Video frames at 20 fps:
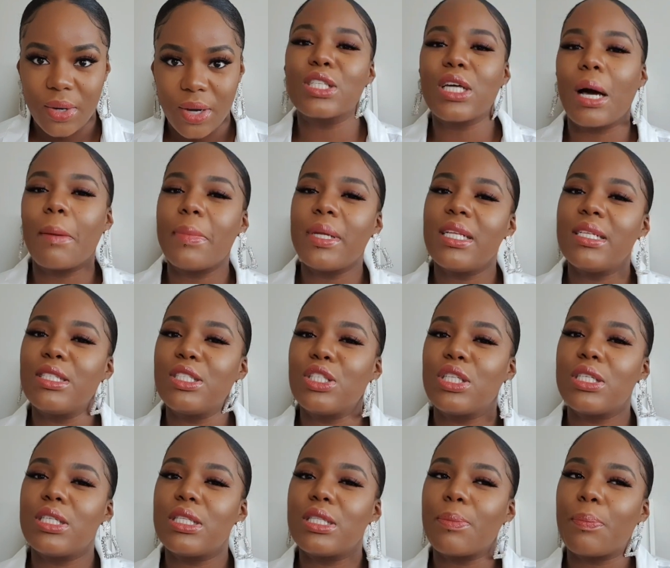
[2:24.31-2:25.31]
It's coming
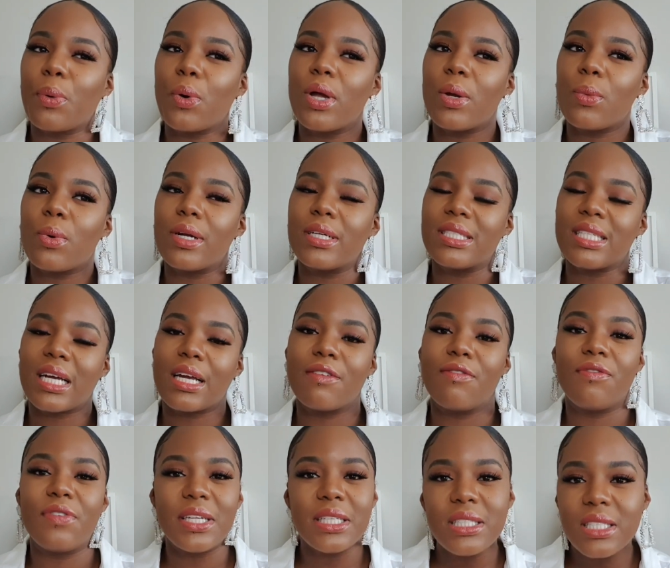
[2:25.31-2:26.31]
to the point where it's like a
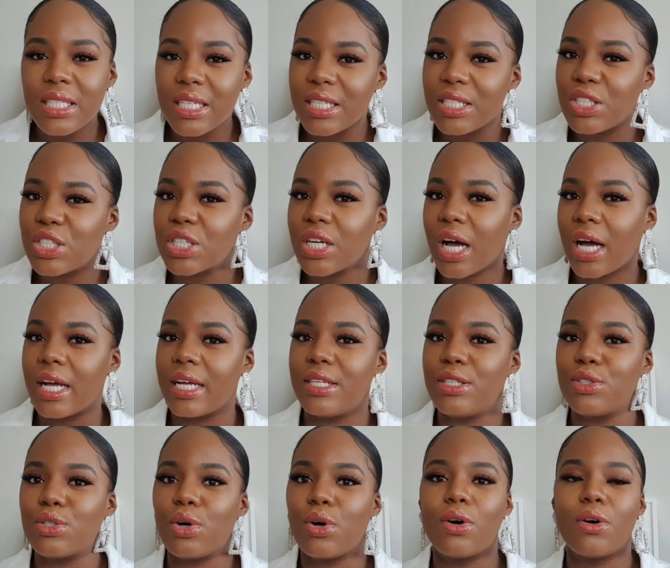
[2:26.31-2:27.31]
vintage
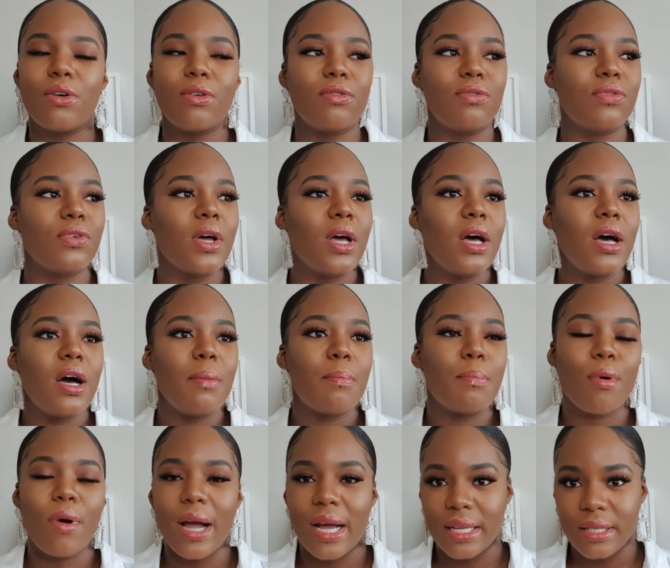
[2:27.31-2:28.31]
kind of
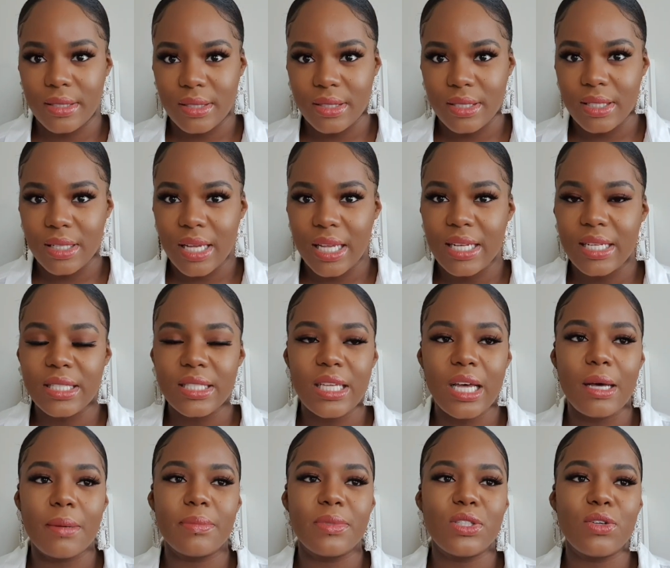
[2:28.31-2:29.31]
brand, in
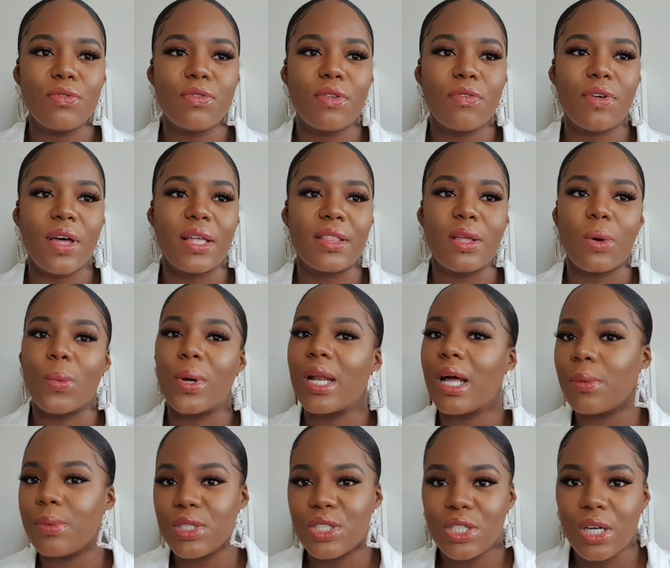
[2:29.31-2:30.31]
terms of the fact that when
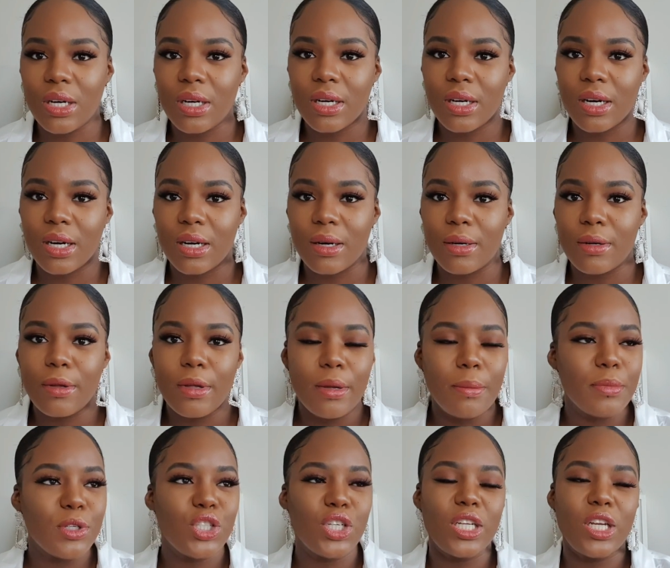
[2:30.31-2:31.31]
I was younger,
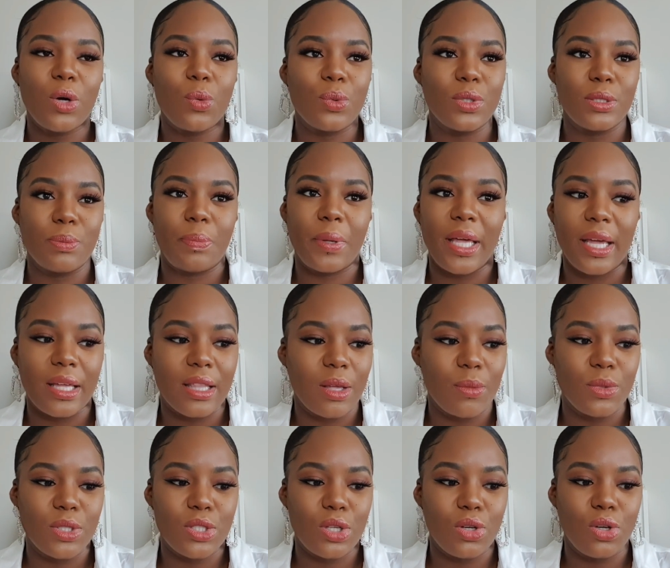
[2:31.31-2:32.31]
Moschino was big.
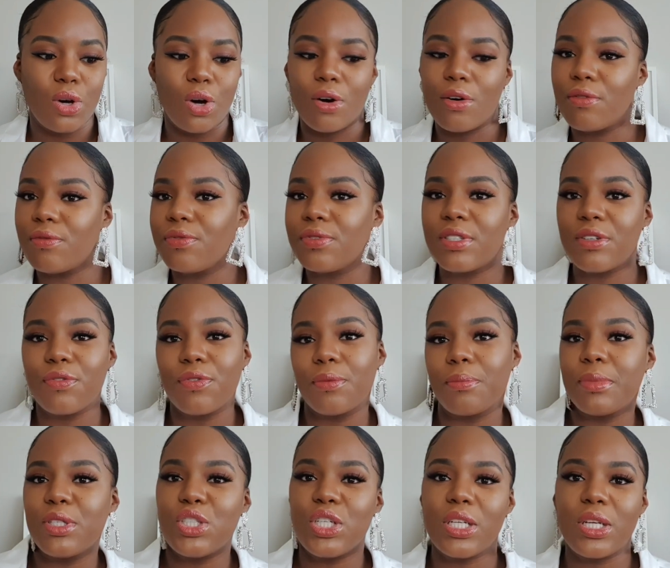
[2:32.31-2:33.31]
There was a lot of
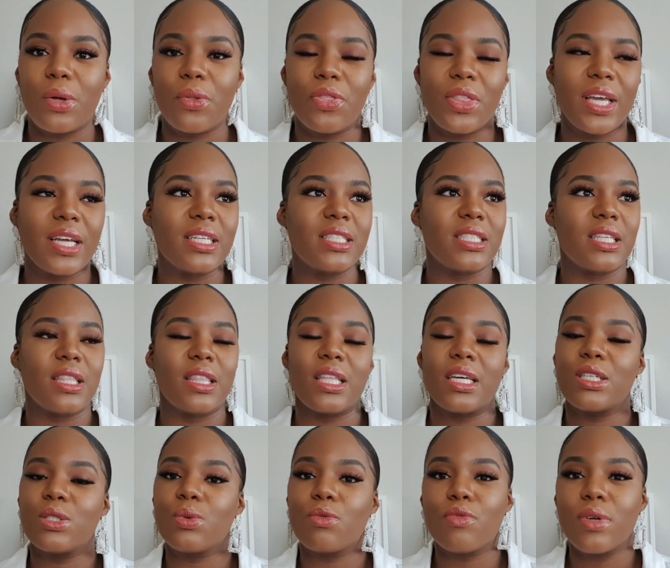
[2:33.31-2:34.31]
different Moschino things, and
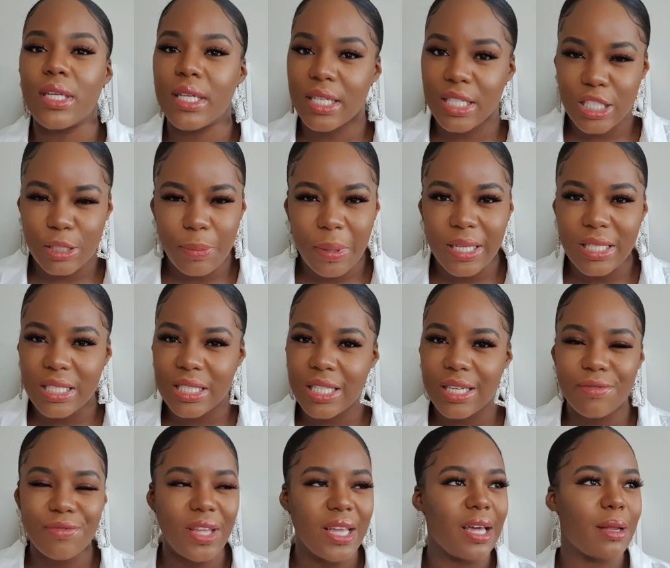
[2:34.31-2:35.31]
things were really
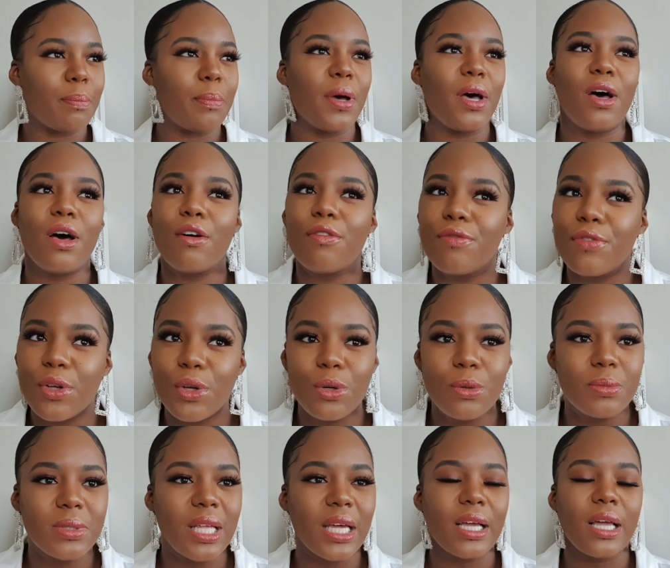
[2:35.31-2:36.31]
expensive. They had
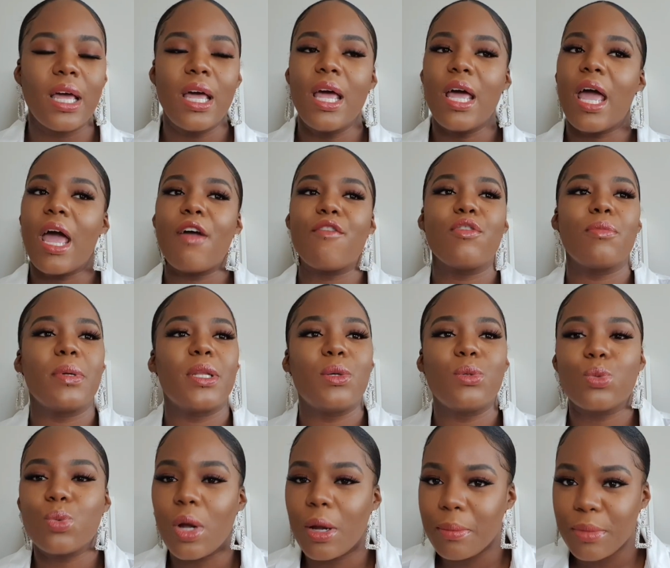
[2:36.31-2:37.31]
perfumes, like everybody
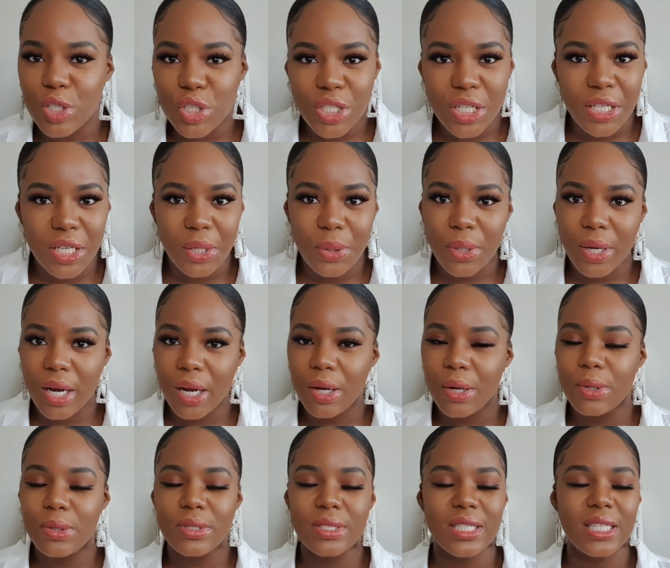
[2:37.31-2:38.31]
was wearing Moschino
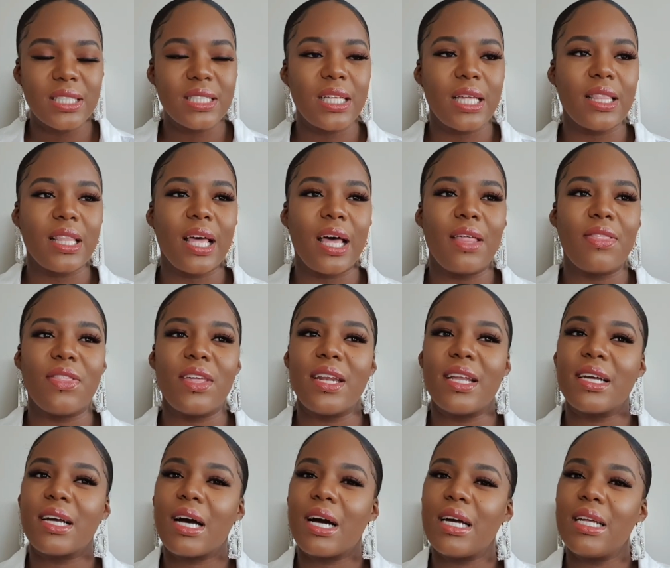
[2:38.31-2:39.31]
clothes, things like that. And then
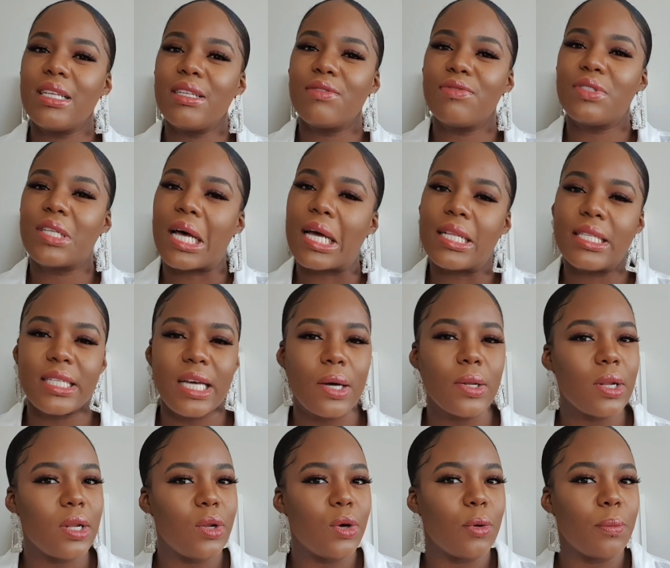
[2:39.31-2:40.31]
it kind of died
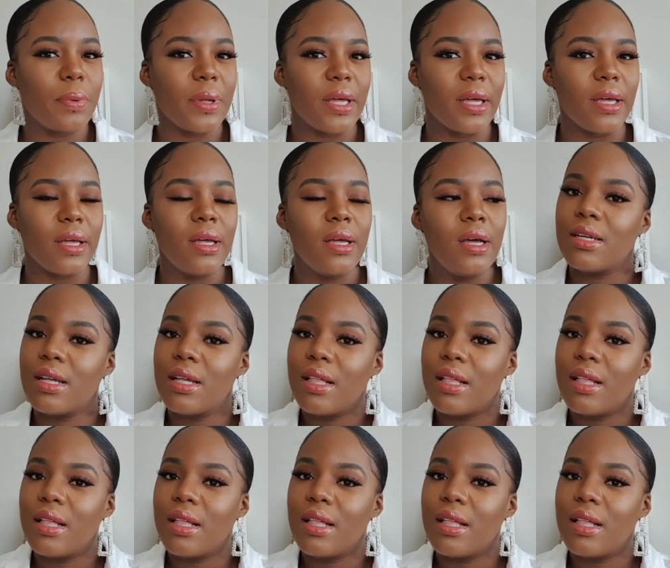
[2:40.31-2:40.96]
down a little bit.